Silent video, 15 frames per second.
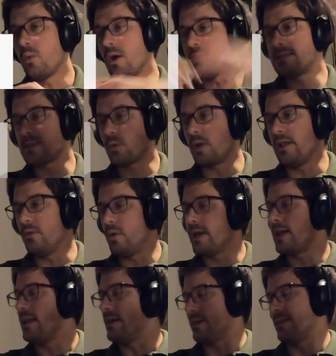Once we
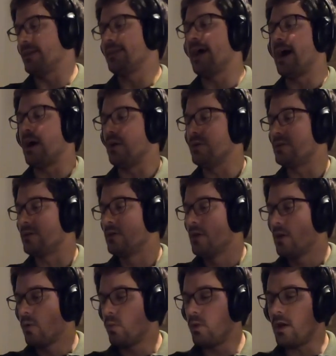clear that out,
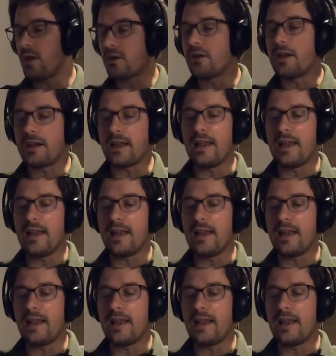we are going to